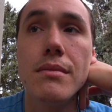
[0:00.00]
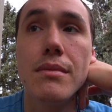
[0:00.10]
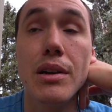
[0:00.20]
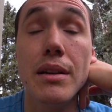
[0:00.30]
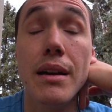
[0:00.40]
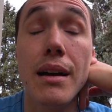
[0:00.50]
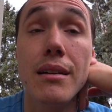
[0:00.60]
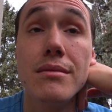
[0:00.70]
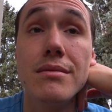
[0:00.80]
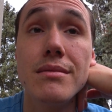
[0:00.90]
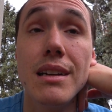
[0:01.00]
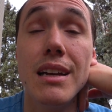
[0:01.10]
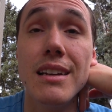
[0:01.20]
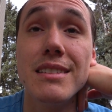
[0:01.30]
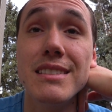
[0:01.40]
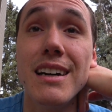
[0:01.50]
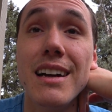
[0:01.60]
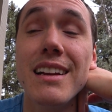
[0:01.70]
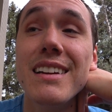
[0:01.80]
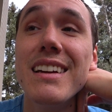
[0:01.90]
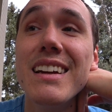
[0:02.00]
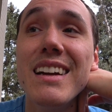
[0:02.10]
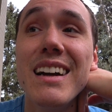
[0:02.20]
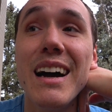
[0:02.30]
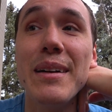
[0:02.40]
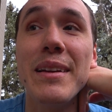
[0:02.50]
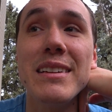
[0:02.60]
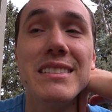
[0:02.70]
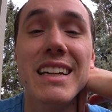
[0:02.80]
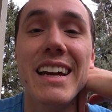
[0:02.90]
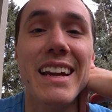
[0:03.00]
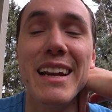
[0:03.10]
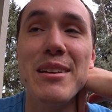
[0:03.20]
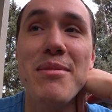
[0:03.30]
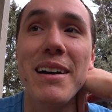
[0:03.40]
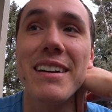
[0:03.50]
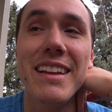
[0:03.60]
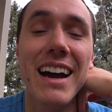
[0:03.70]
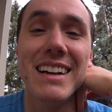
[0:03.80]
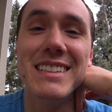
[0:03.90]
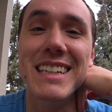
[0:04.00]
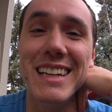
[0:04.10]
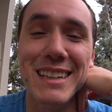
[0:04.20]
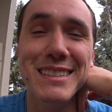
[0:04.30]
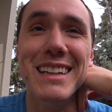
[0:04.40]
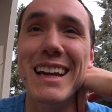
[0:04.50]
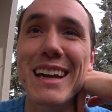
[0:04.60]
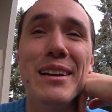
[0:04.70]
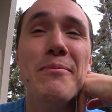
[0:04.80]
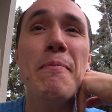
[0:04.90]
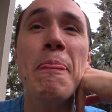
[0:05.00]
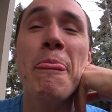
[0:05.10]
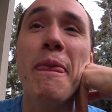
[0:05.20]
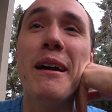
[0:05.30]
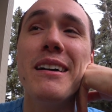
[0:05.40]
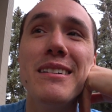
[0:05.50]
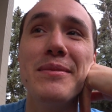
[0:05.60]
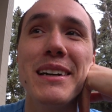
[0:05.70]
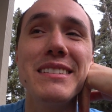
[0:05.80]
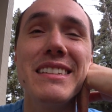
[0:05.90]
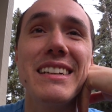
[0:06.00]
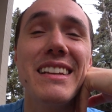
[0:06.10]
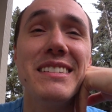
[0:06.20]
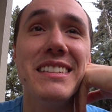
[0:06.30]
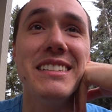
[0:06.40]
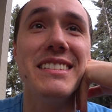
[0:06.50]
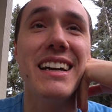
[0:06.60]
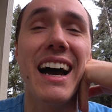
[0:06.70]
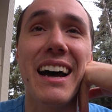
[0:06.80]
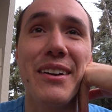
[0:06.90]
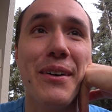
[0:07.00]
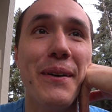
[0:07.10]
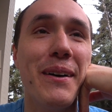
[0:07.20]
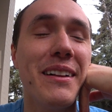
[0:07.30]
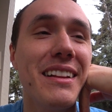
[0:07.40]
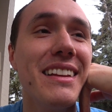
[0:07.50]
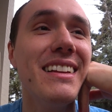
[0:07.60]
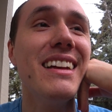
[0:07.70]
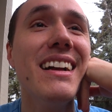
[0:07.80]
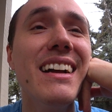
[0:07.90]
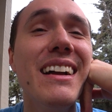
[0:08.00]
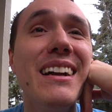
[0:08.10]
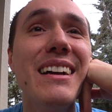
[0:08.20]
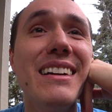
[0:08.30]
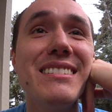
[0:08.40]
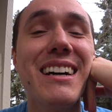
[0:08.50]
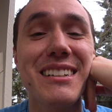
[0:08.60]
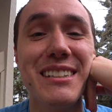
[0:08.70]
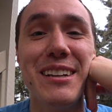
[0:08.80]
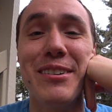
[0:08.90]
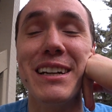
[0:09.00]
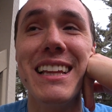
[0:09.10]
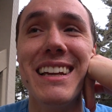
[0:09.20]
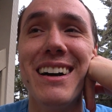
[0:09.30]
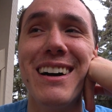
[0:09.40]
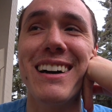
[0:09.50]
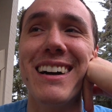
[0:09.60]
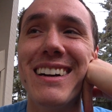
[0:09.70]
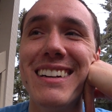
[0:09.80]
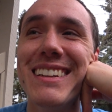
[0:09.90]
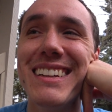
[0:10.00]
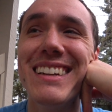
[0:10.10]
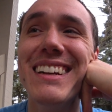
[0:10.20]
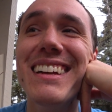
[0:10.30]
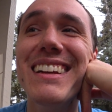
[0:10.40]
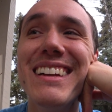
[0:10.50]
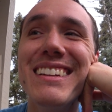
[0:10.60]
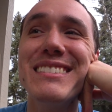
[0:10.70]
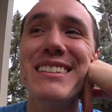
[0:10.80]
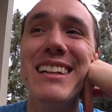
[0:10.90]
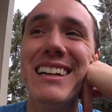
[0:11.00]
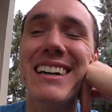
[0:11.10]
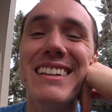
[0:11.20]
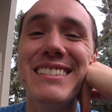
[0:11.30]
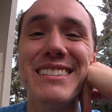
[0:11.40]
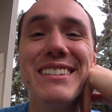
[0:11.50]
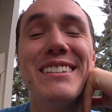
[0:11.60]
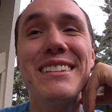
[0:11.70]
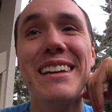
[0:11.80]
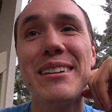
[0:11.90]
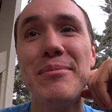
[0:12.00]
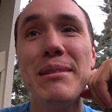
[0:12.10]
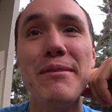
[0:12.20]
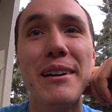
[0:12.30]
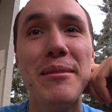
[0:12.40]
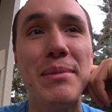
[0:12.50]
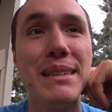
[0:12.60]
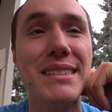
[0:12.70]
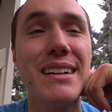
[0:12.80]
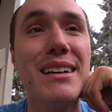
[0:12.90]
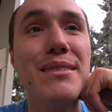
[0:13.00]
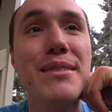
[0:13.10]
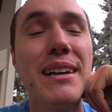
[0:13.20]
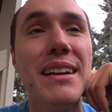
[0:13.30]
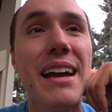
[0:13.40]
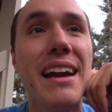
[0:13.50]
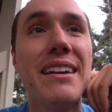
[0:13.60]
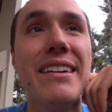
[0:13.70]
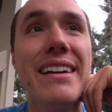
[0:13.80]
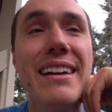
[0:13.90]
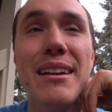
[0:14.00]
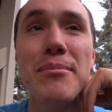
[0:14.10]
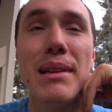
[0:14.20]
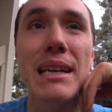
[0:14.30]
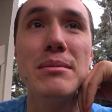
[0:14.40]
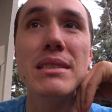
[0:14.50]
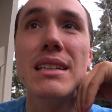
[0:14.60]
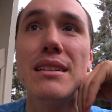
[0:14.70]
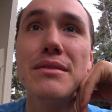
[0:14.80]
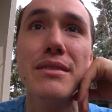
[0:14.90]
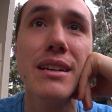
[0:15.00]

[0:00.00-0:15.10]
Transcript: But yeah, it's not, I'm not saying any part of that is easy. I'm not saying that's easy at all. It's actually really hard. It's a lot easier to like be very pissed off and angry and blame stuff